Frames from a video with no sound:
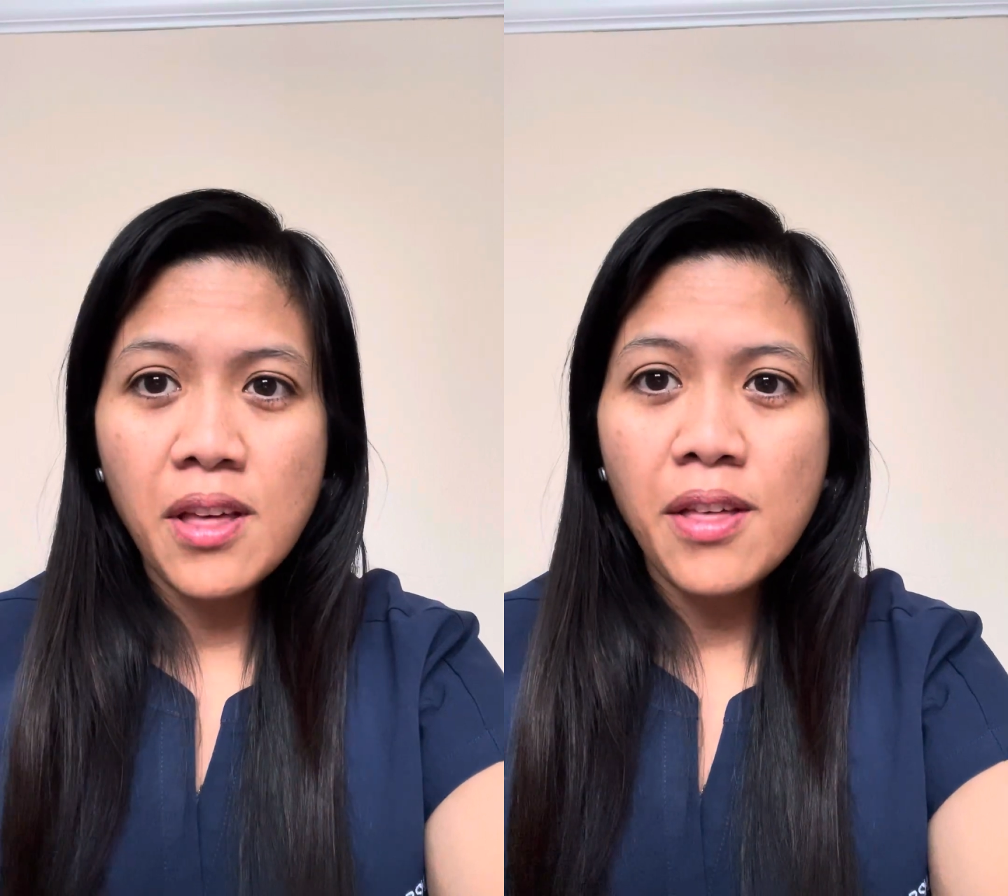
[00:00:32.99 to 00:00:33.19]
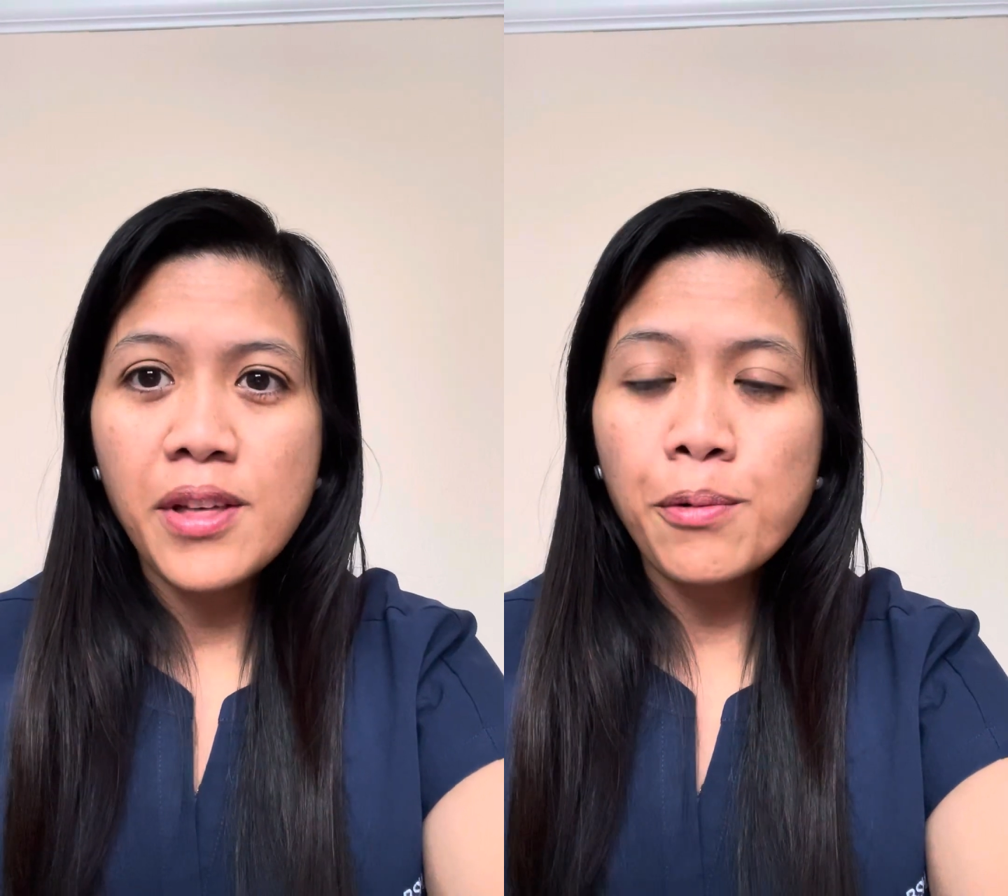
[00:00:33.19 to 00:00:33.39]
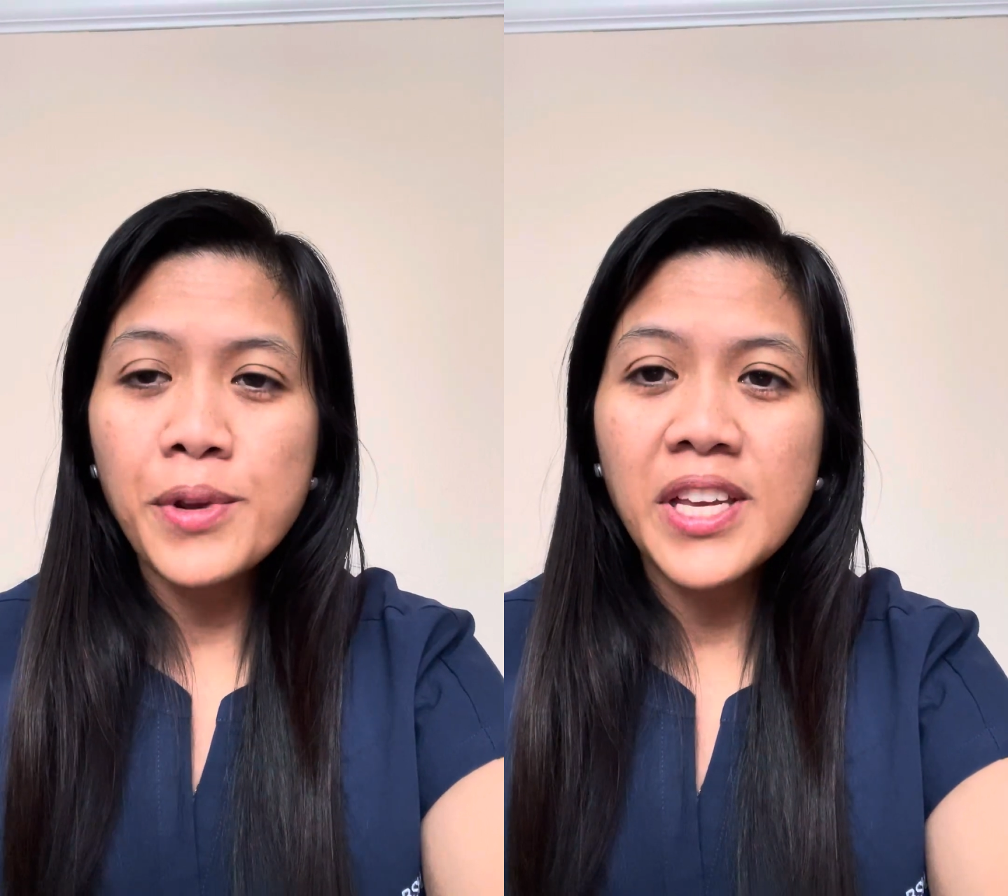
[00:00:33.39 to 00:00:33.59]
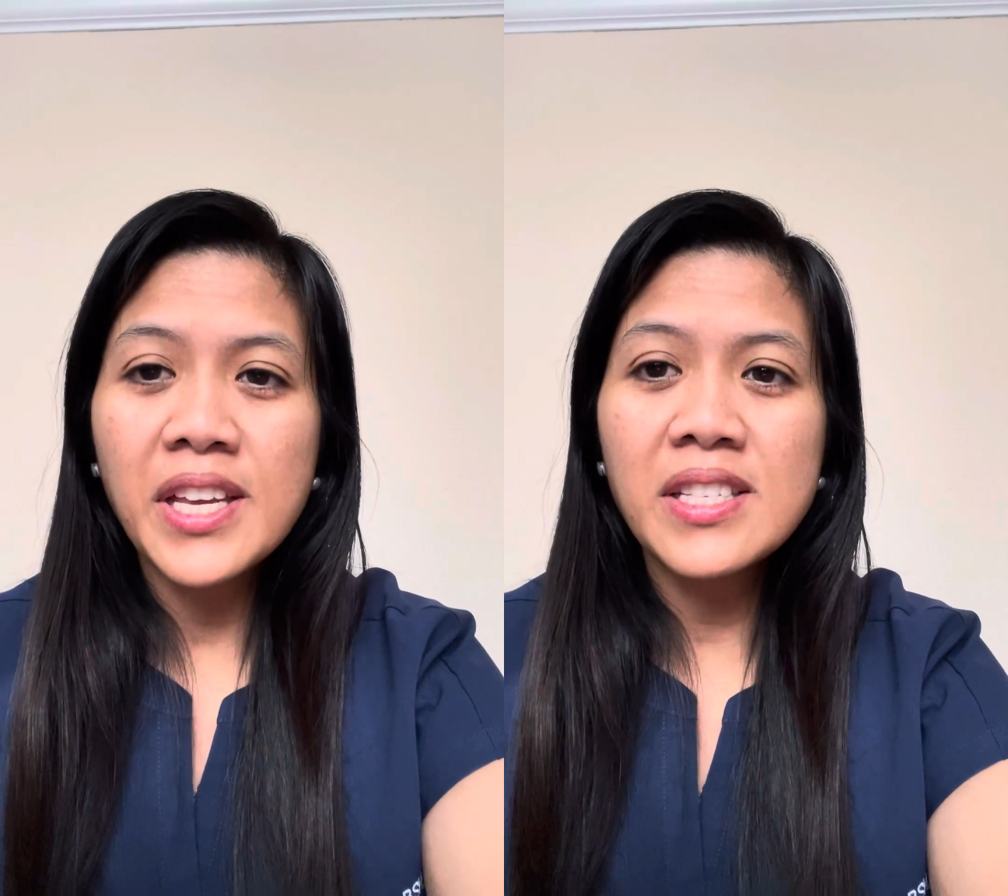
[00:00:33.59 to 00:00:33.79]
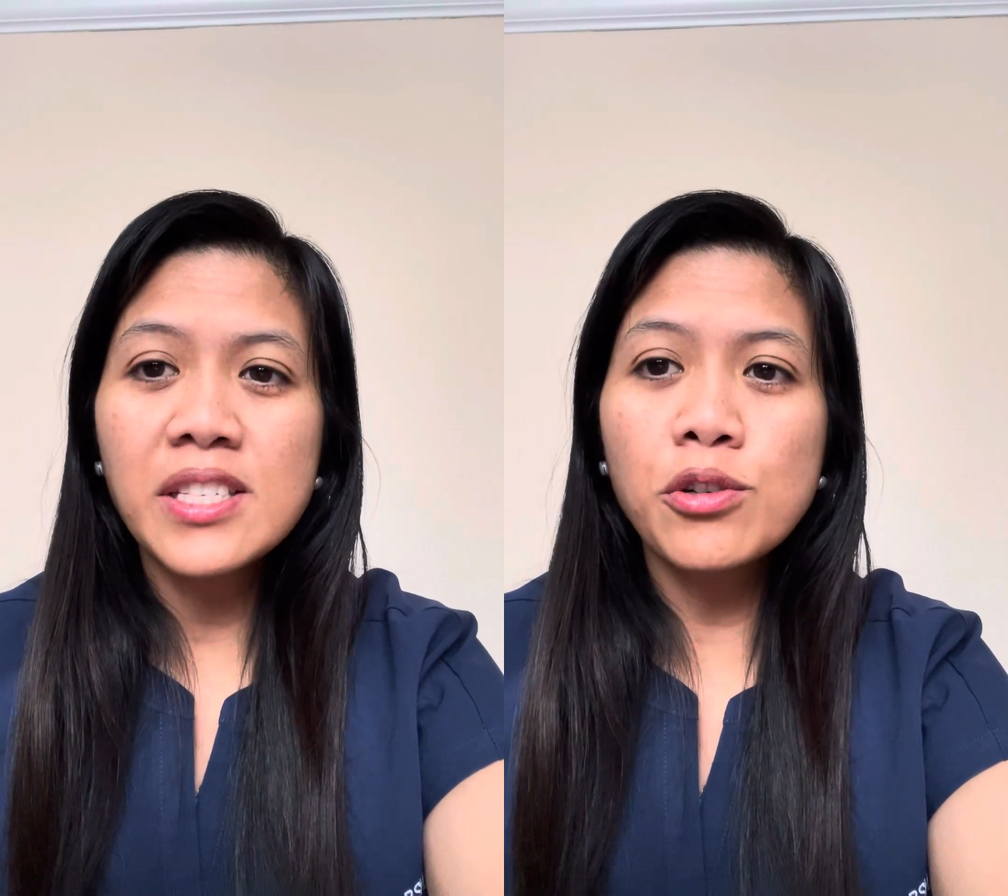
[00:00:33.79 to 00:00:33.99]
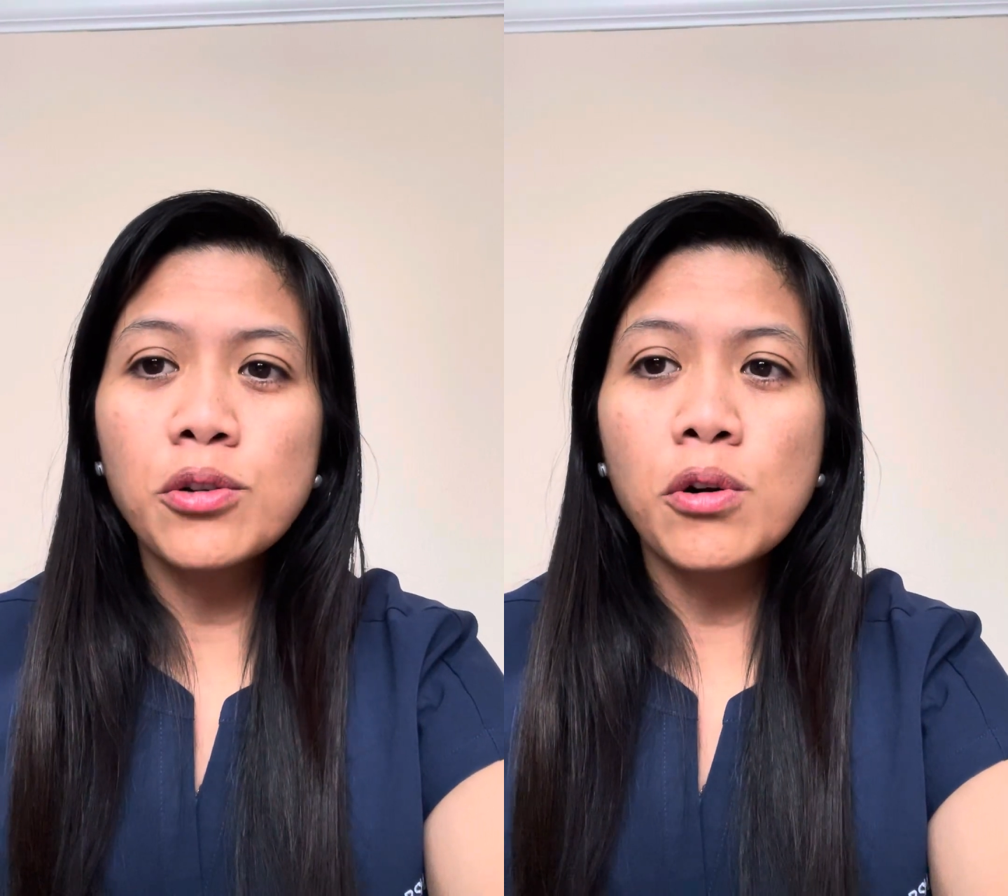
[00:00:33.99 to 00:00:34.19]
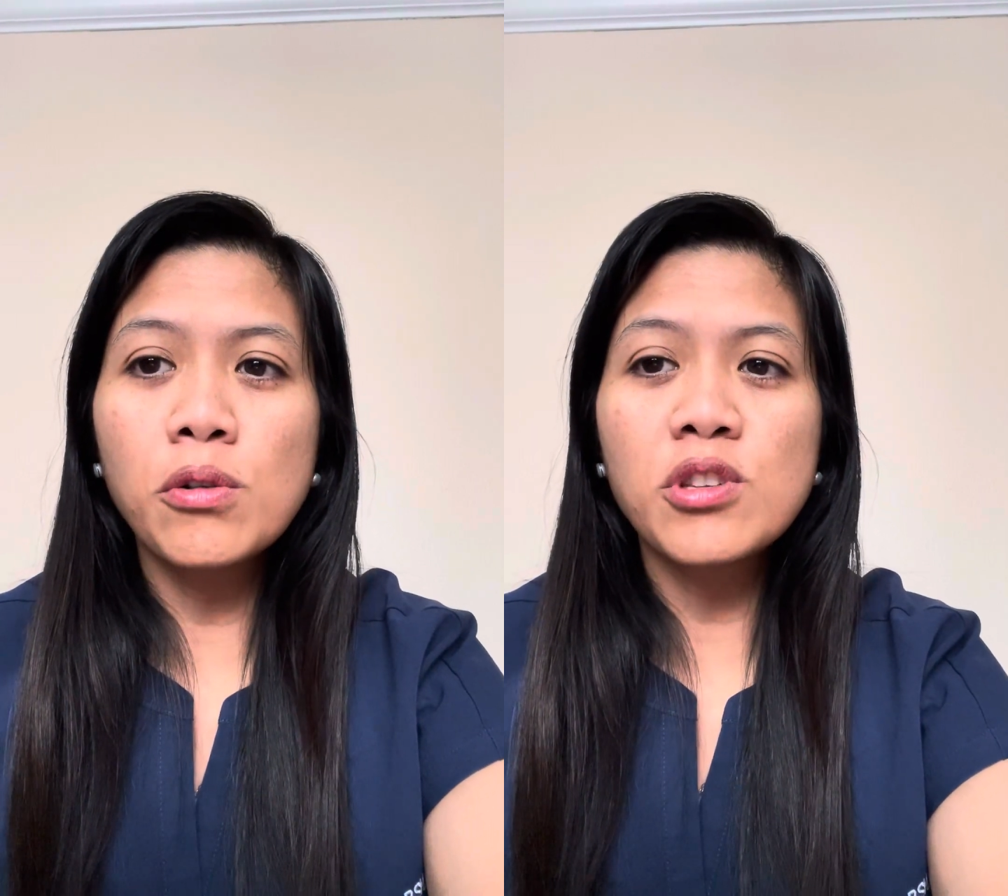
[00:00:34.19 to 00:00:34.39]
that we can still go